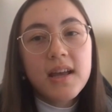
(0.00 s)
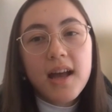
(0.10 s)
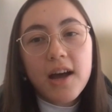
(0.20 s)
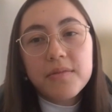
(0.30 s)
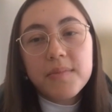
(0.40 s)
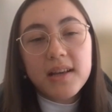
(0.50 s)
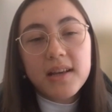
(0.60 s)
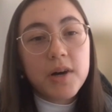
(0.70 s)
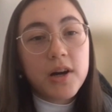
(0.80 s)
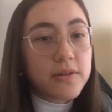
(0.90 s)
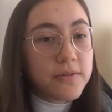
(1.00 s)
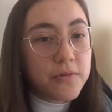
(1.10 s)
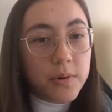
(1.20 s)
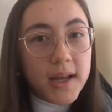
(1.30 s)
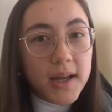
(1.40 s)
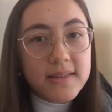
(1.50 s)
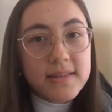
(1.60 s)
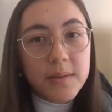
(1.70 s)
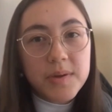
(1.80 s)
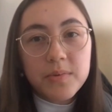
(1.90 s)
how to make modern formats
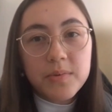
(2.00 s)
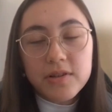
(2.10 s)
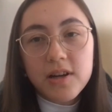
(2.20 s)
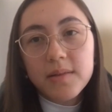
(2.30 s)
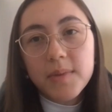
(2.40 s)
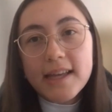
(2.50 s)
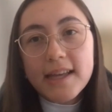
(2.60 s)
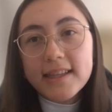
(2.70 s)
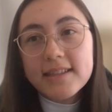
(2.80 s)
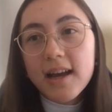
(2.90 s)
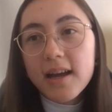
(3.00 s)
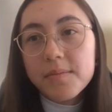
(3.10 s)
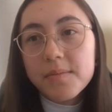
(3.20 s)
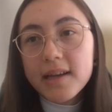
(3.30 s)
that people are talking about at the time.